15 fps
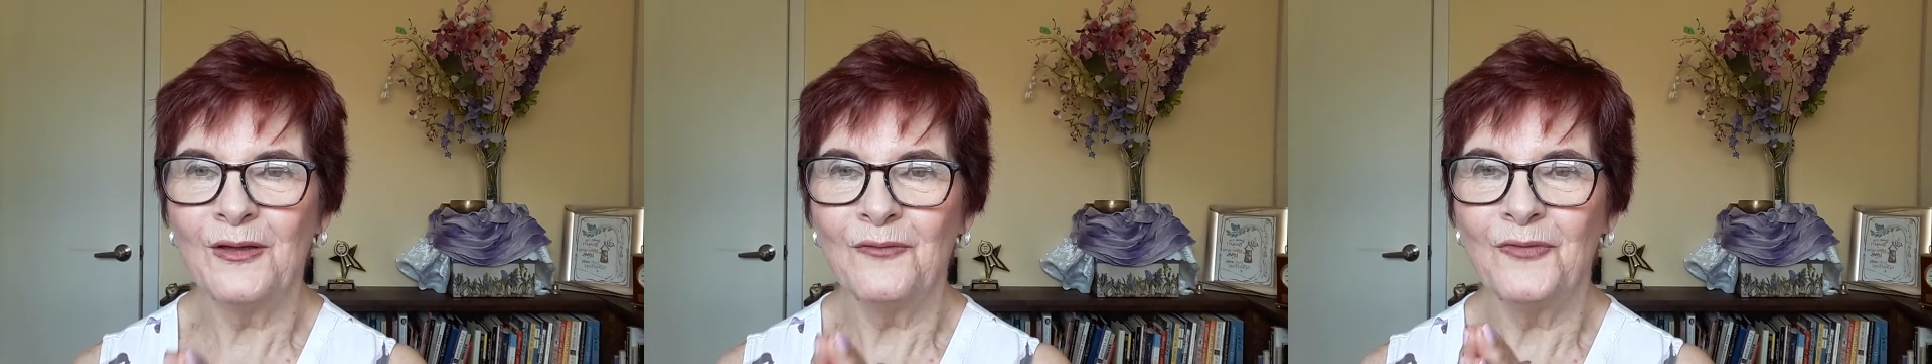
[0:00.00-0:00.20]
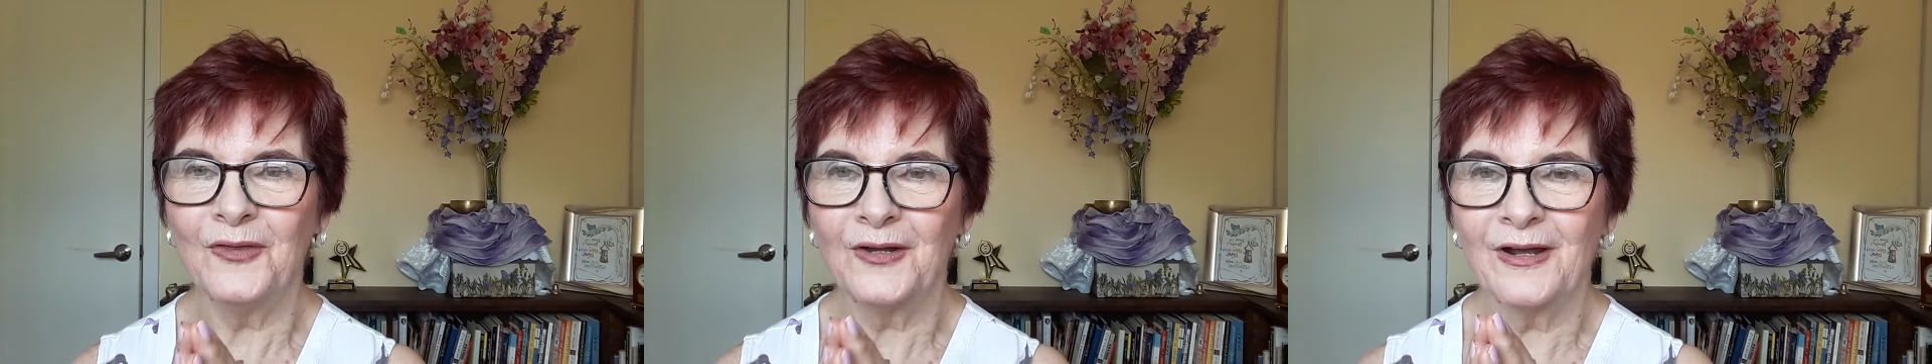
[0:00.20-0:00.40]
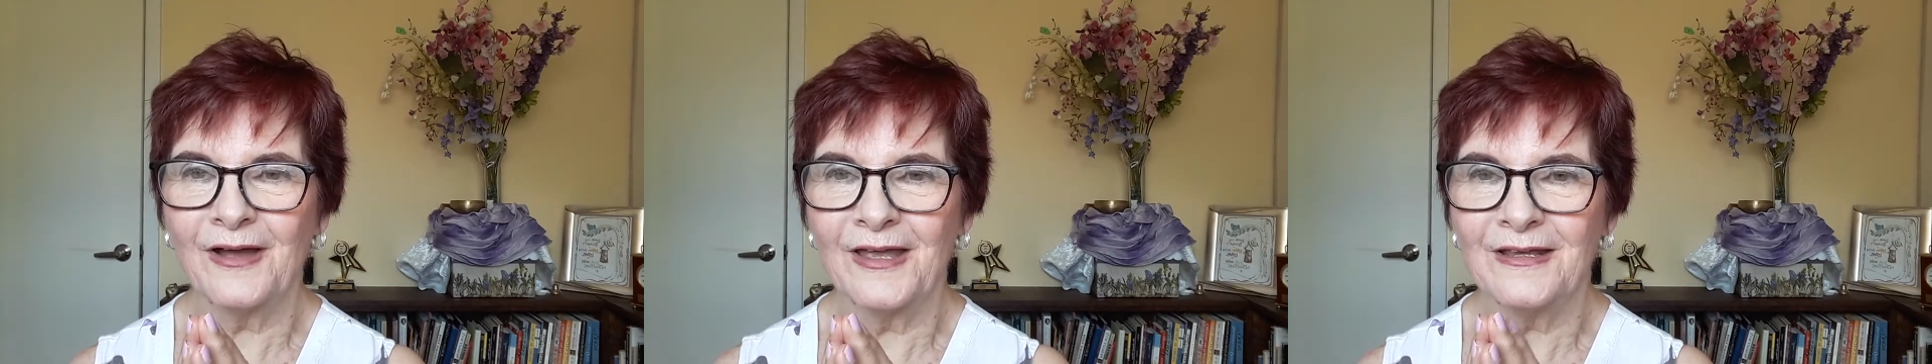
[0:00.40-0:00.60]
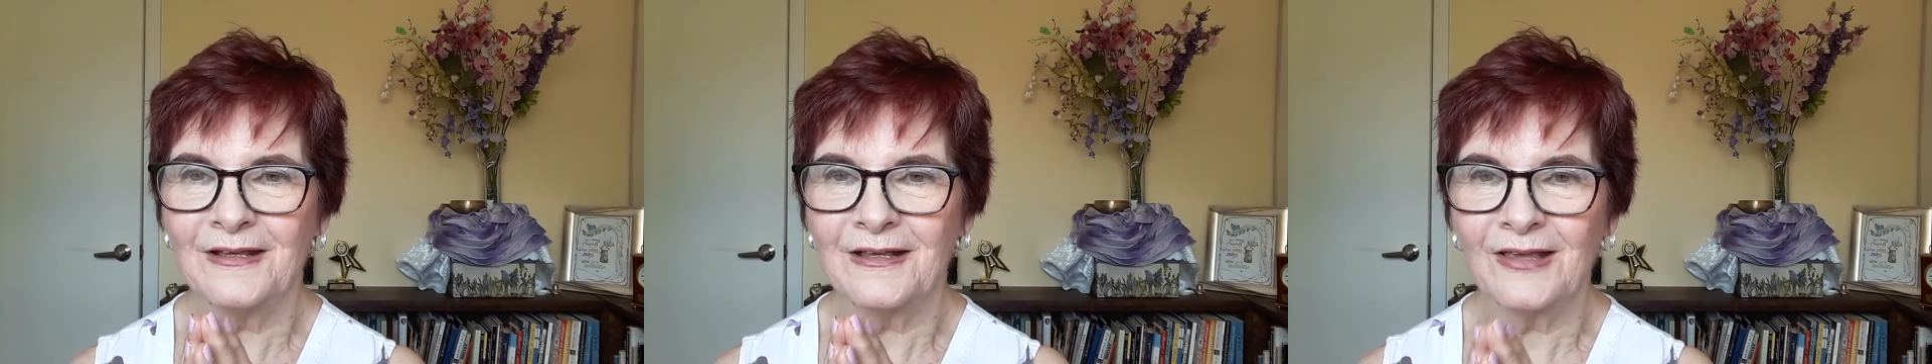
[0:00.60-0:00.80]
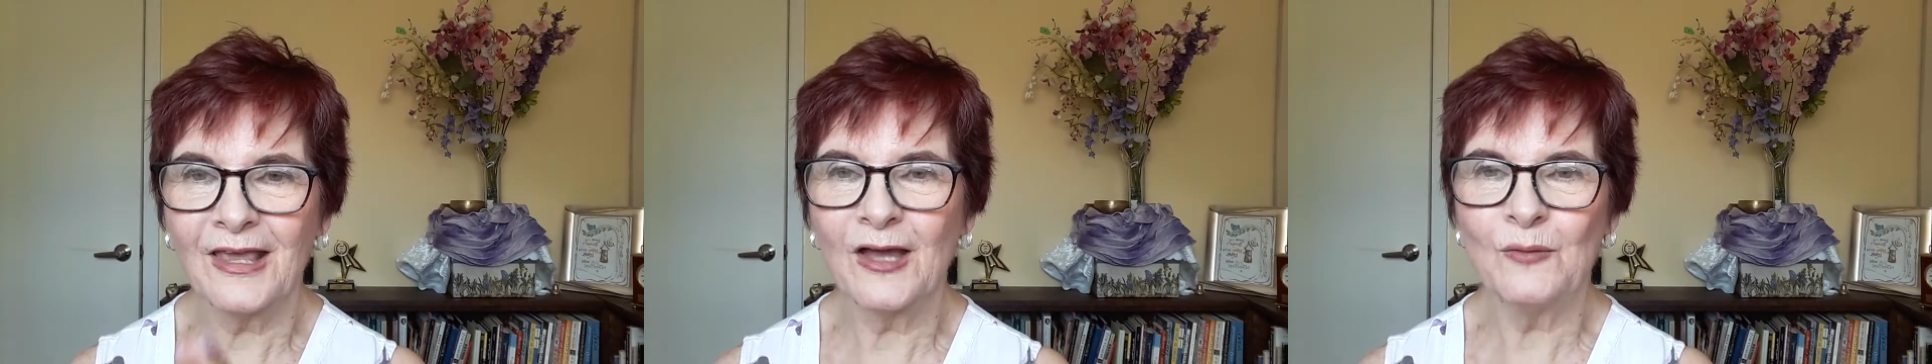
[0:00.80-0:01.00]
that I
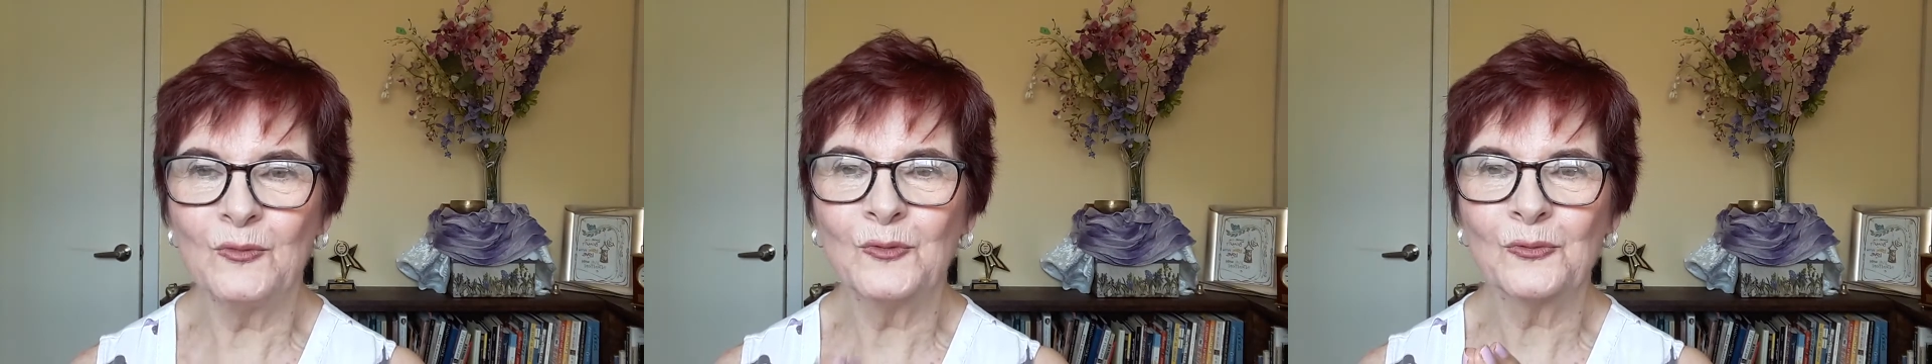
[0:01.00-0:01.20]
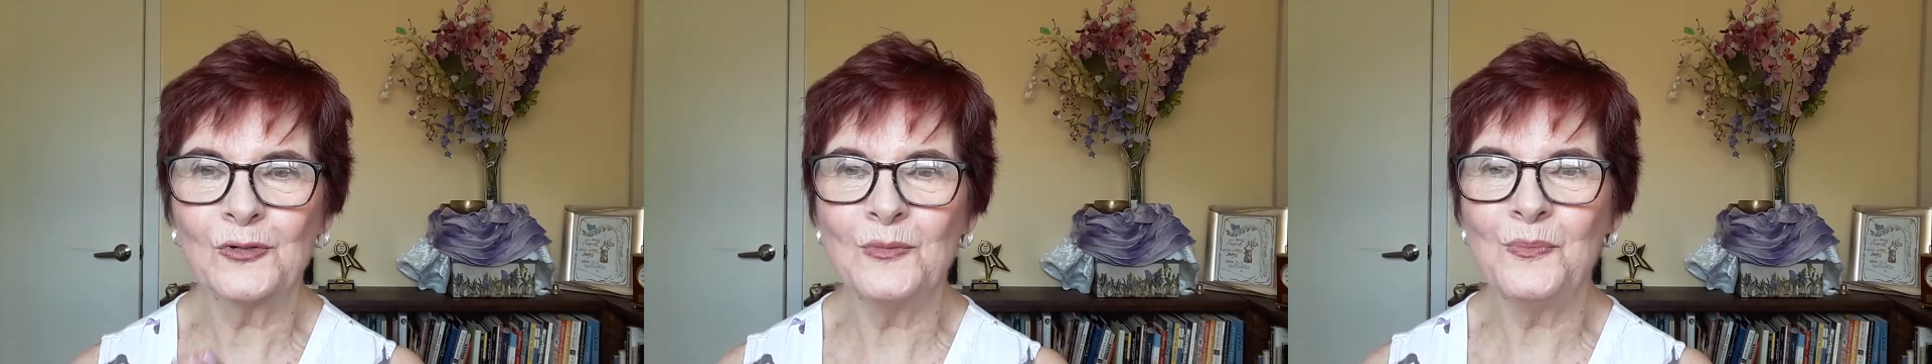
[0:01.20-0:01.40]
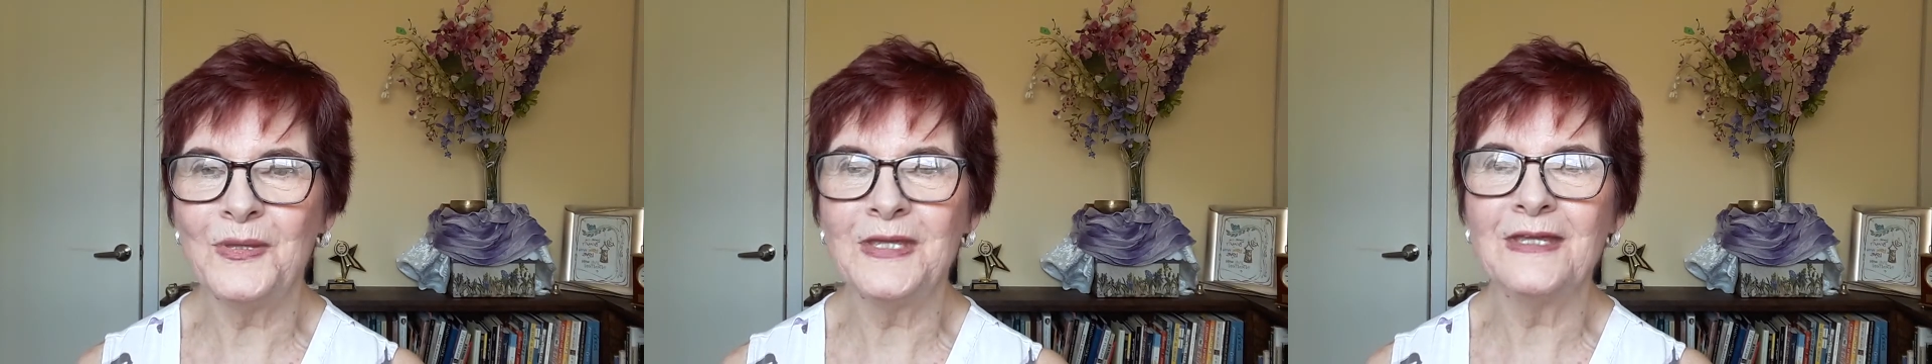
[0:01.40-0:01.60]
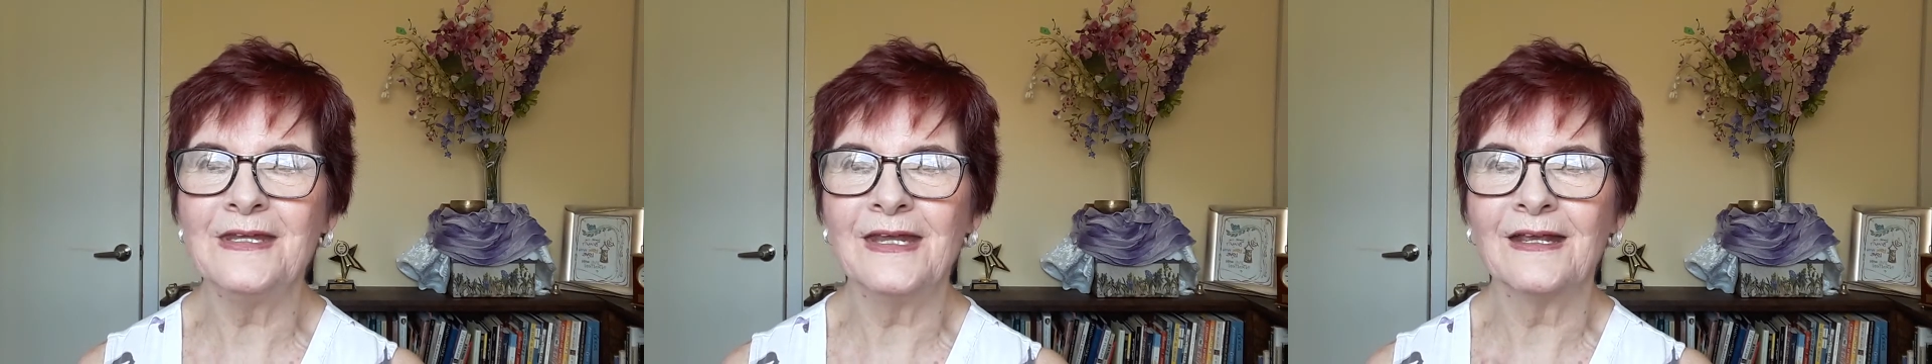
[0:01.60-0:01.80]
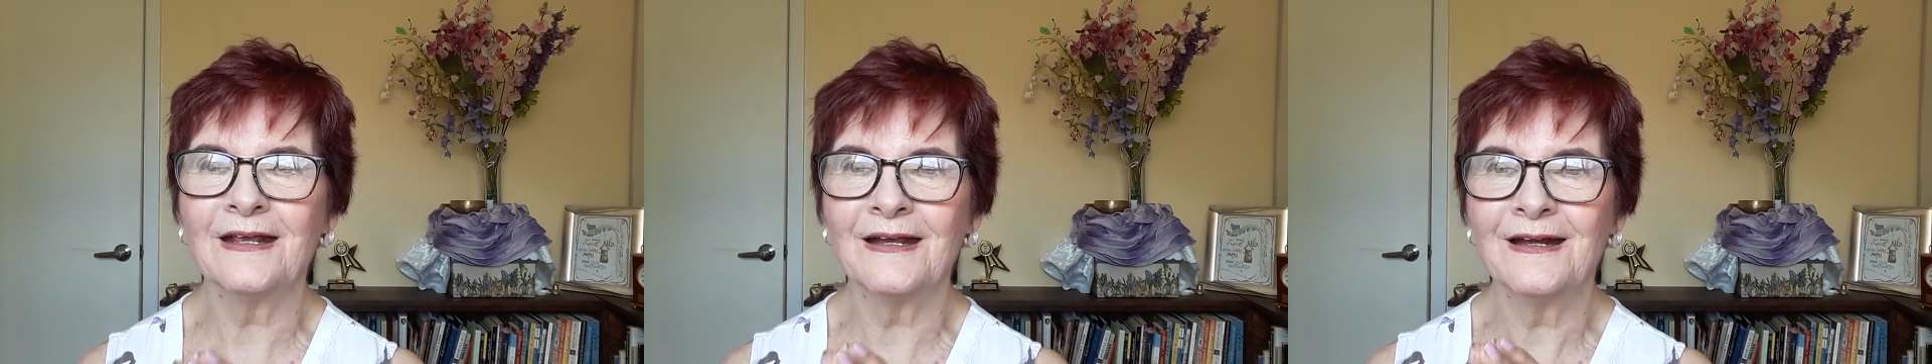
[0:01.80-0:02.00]
kept
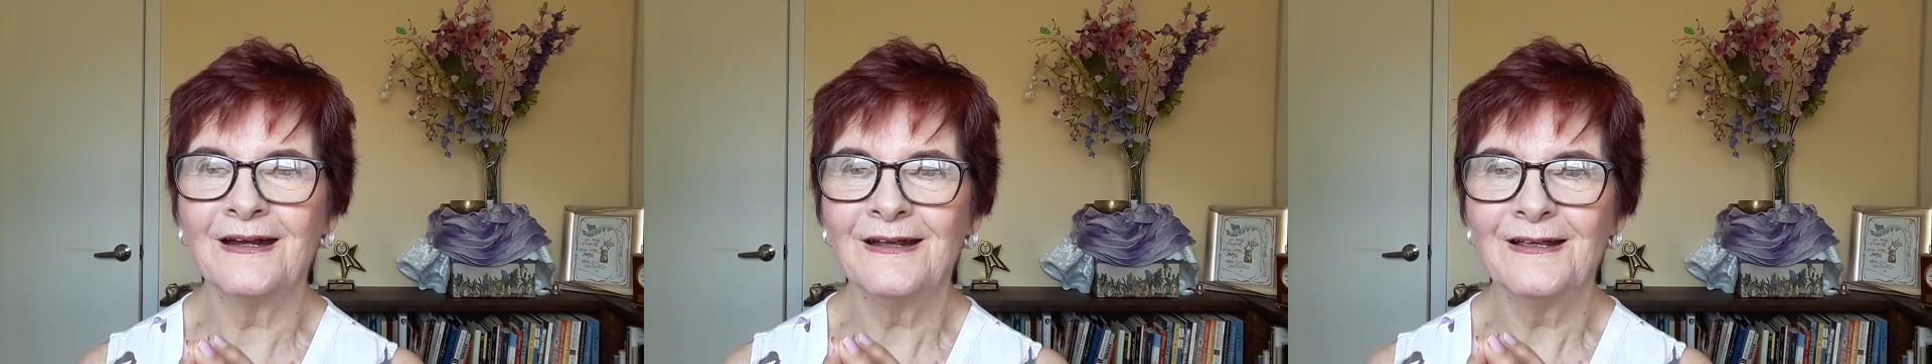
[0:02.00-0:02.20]
repeating